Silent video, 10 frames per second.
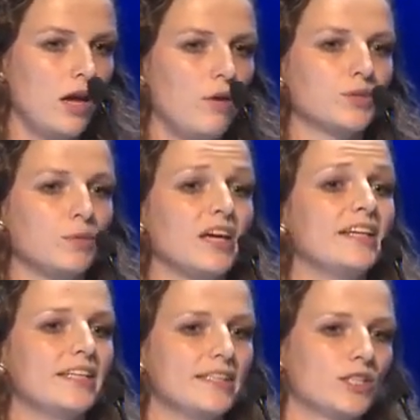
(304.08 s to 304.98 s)
he was
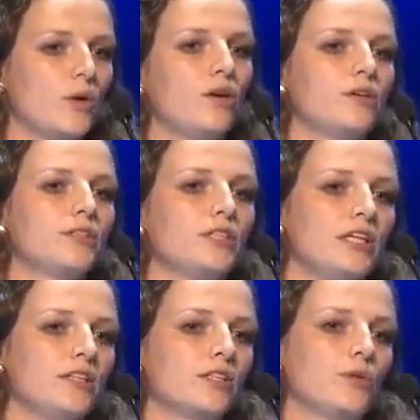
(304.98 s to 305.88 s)
blinded, so he couldn't see
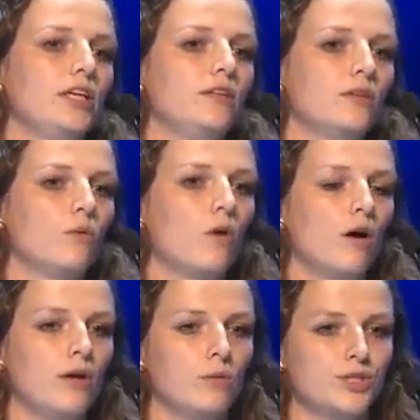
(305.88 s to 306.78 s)
the screen while
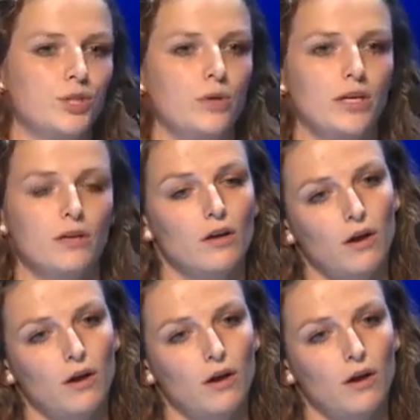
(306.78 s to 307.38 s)
he was doing.